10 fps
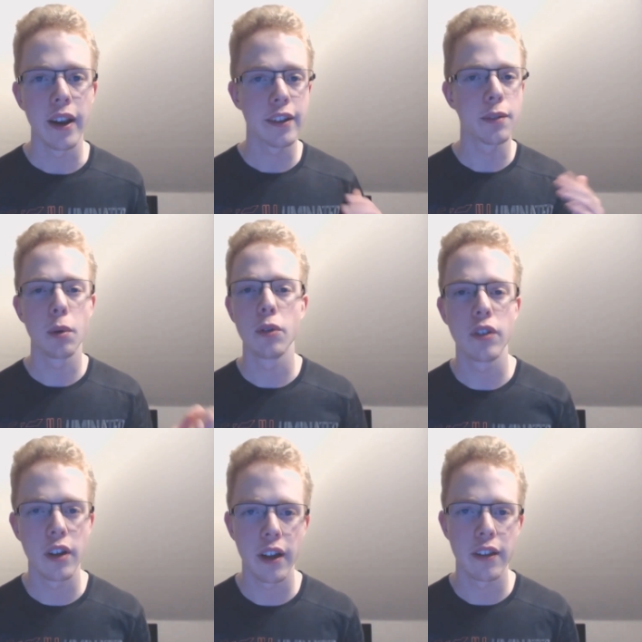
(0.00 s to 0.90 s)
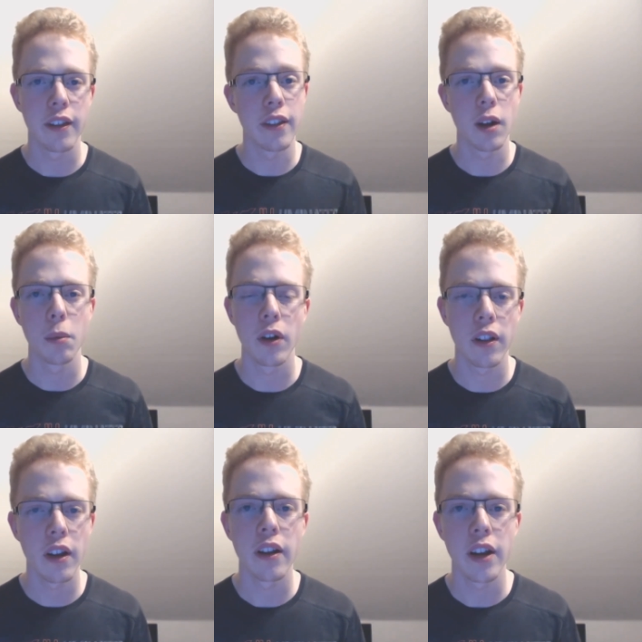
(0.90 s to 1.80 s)
And I suppose you can get that number a
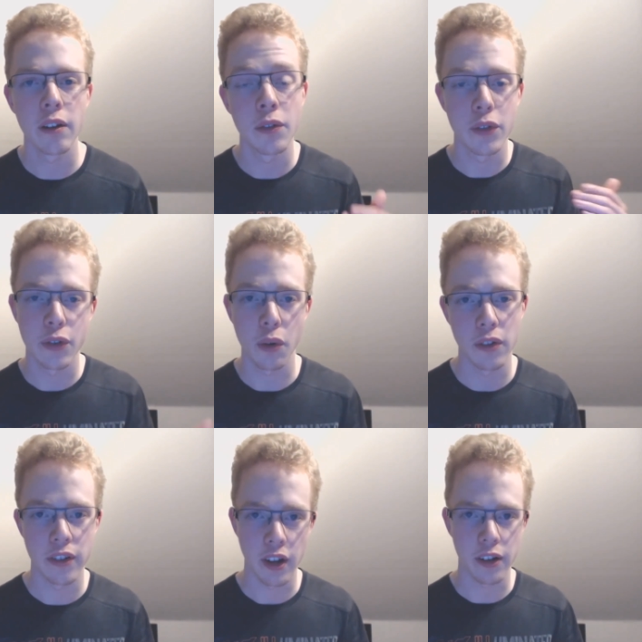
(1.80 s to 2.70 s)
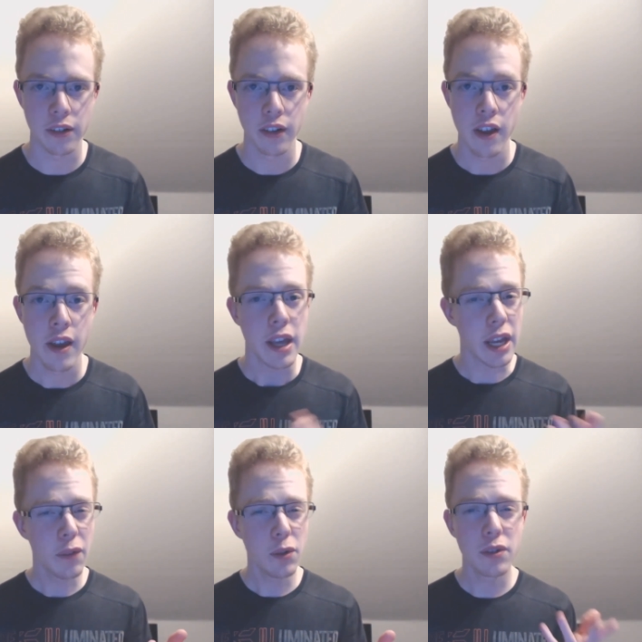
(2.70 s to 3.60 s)
lot higher if you so desire.
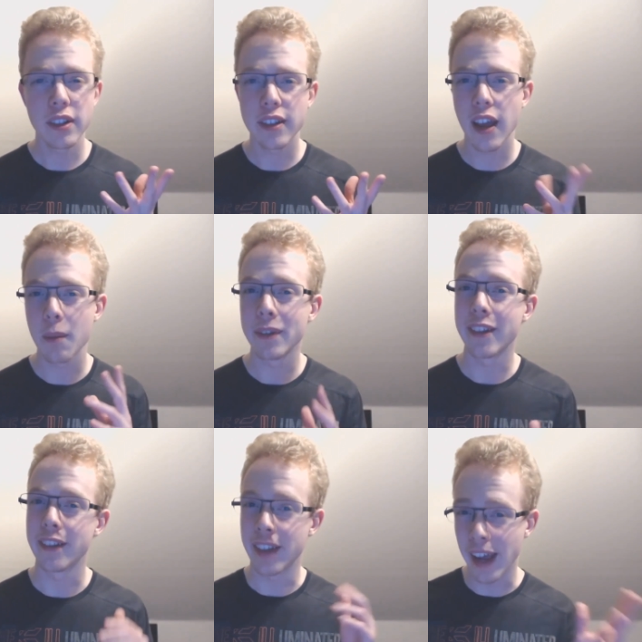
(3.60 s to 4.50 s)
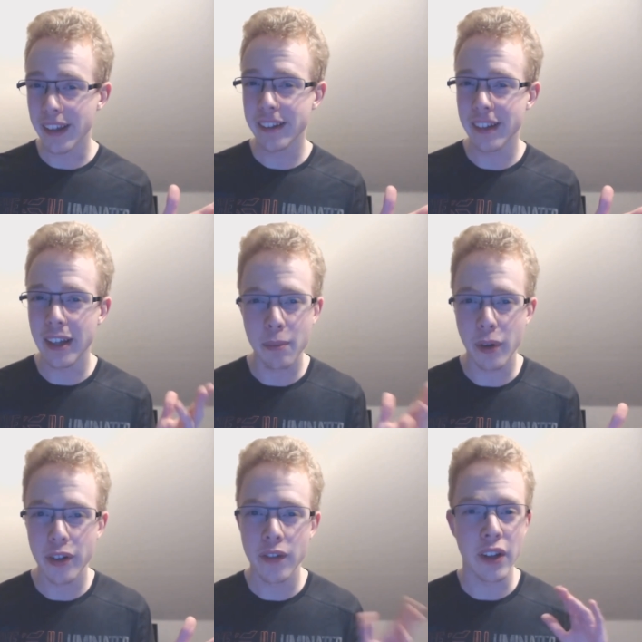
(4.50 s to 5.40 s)
Even though this game isn't technically
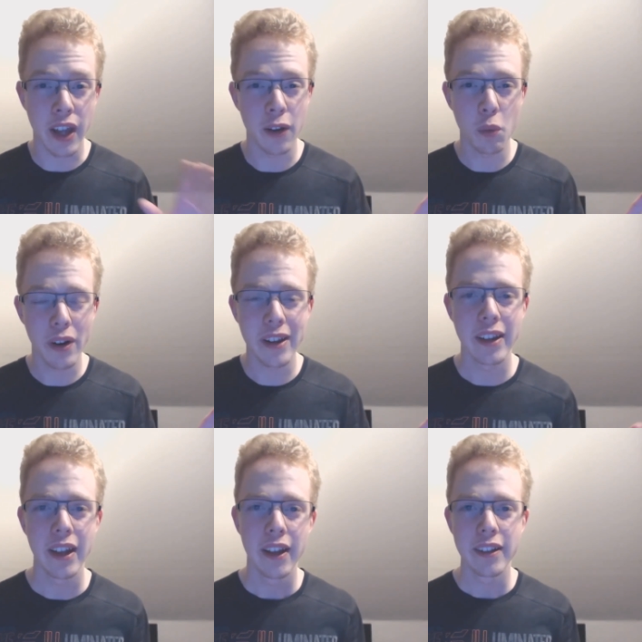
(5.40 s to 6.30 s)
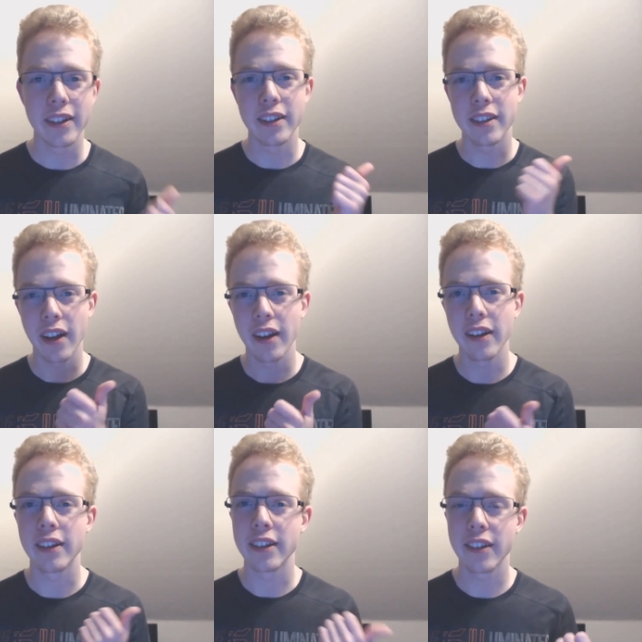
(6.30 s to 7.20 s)
impressive in any way, the
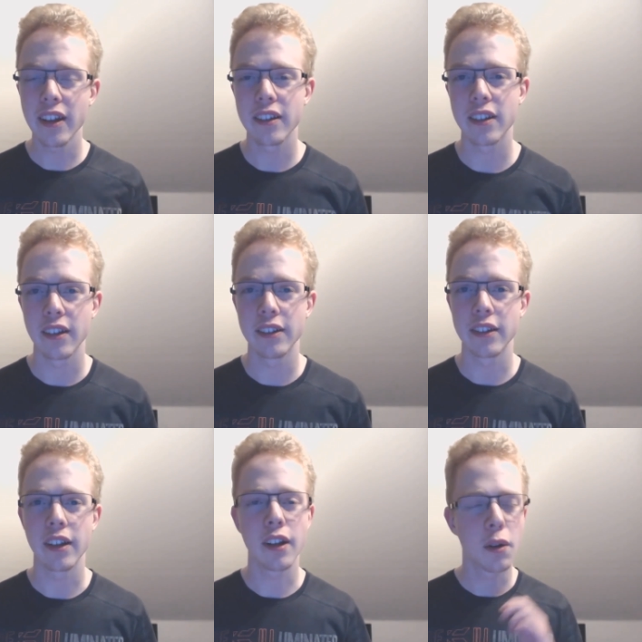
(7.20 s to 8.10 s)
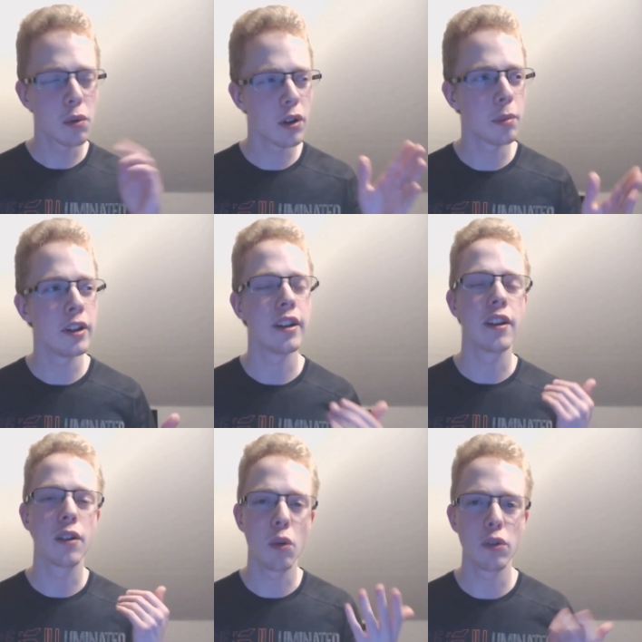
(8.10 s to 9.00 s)
design and aesthetics is incredibly
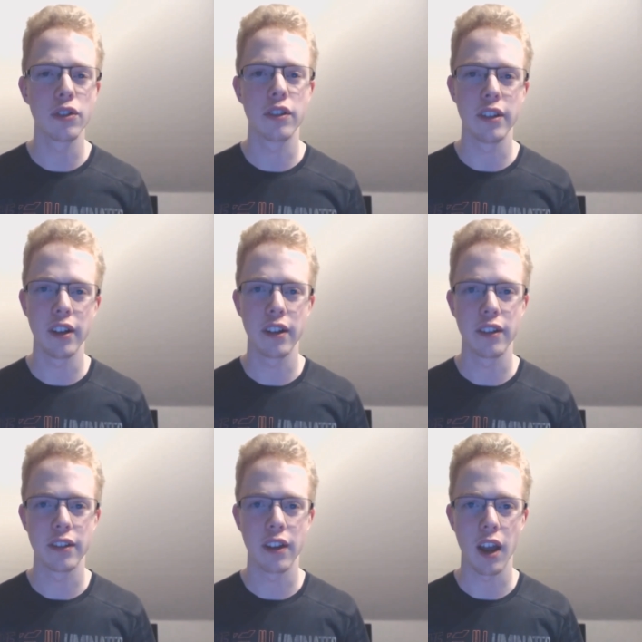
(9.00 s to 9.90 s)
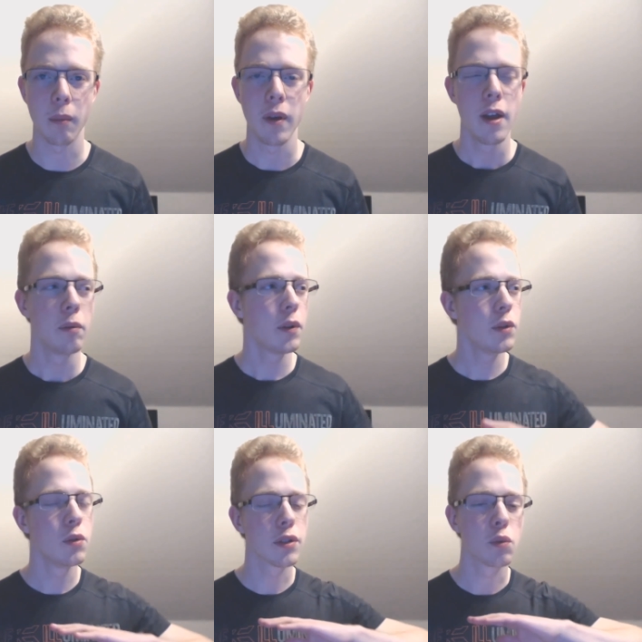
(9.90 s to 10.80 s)
and gorgeously done in this game. Whenever
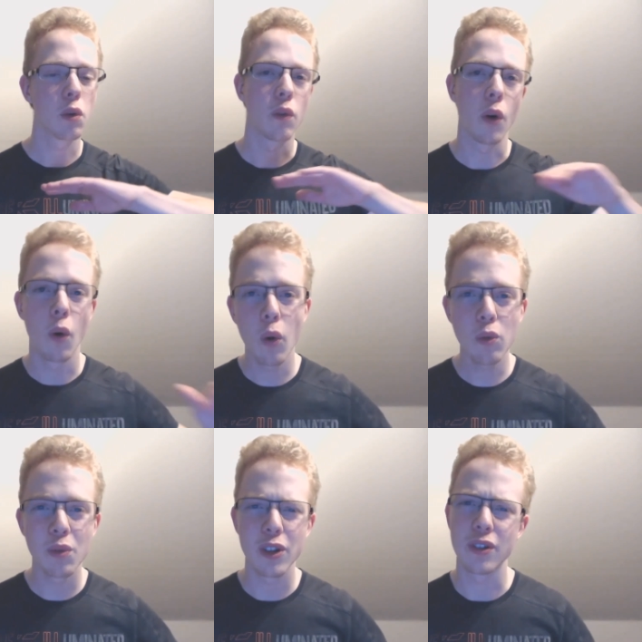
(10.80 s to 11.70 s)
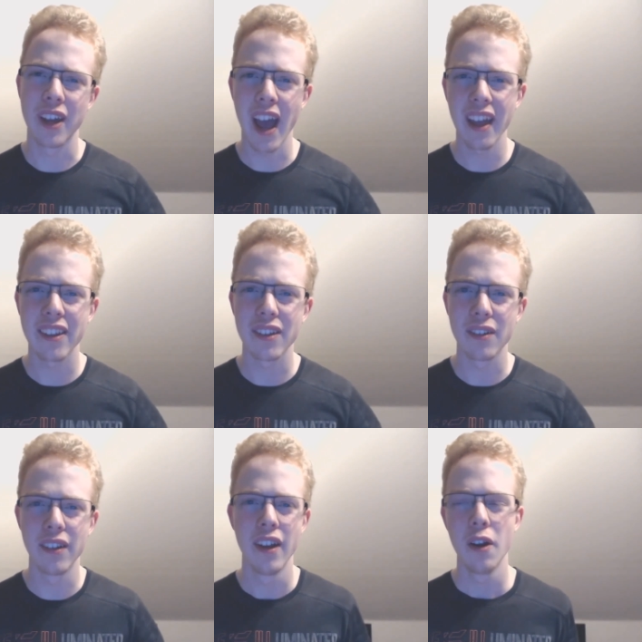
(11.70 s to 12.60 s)
you just walk through a hallway in your
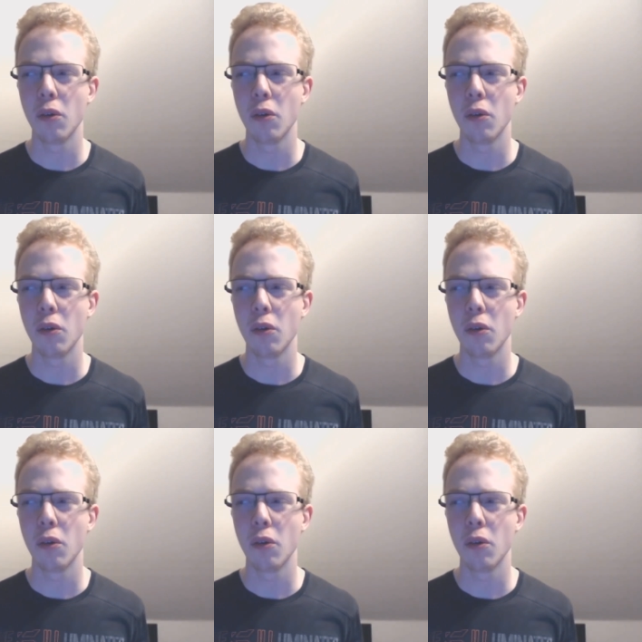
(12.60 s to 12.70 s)
castle,